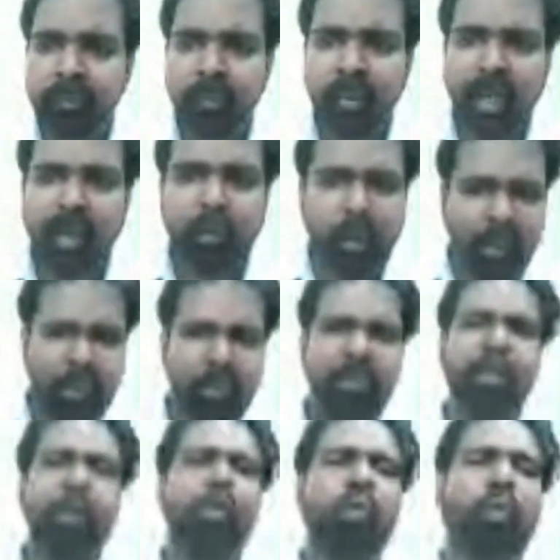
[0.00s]
I would recommend
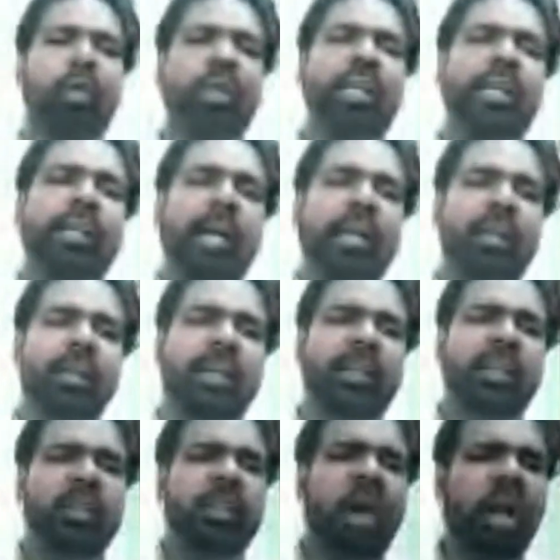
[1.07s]
you to read that. It
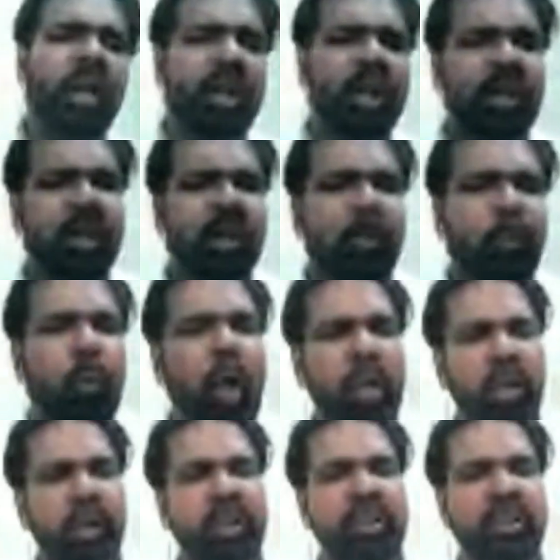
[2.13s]
is not
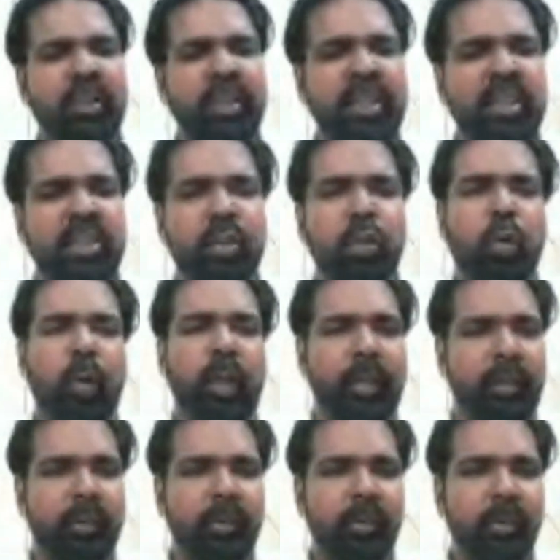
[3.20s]
Walt Disney's Snow White.
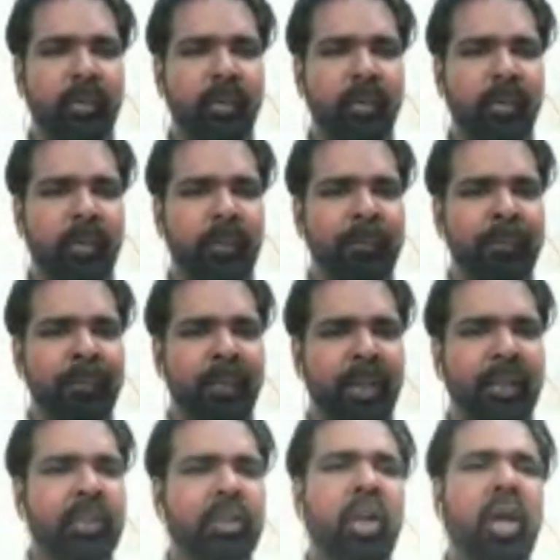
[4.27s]
It
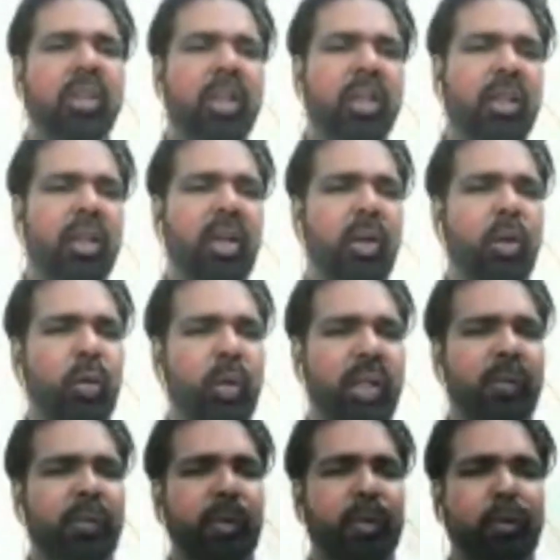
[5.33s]
is not the girl who
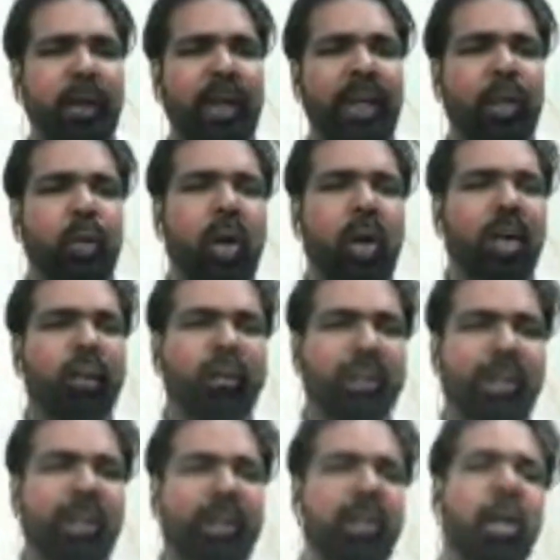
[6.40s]
lived with five dwarfs
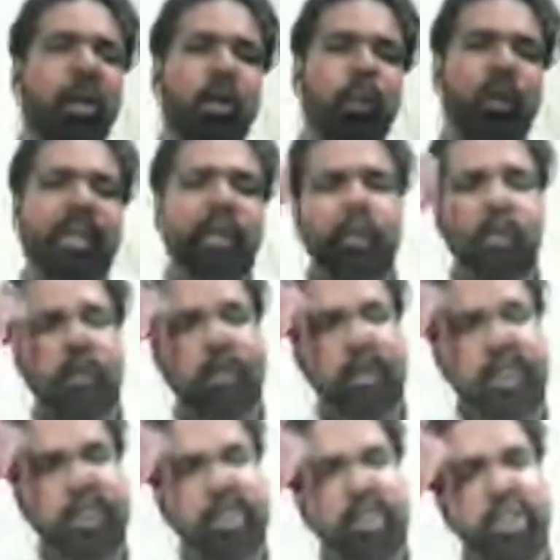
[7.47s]
and waited for the
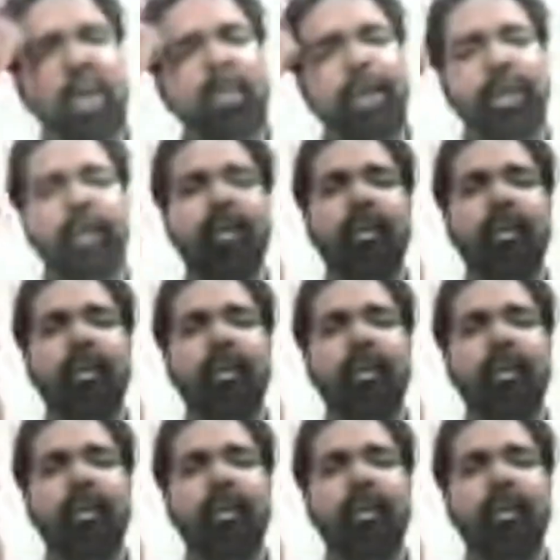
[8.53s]
Prince Charming.